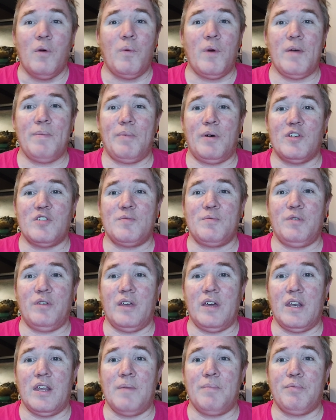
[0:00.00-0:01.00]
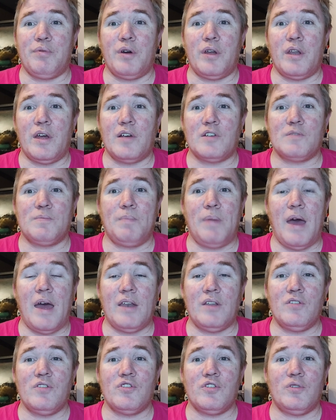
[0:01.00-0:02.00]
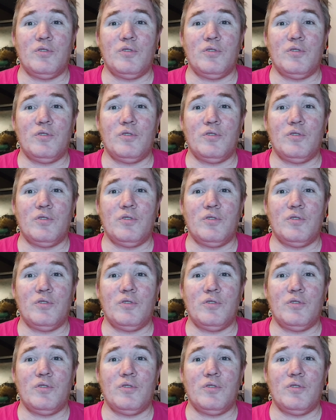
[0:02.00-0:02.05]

Where possible, any products, patterns,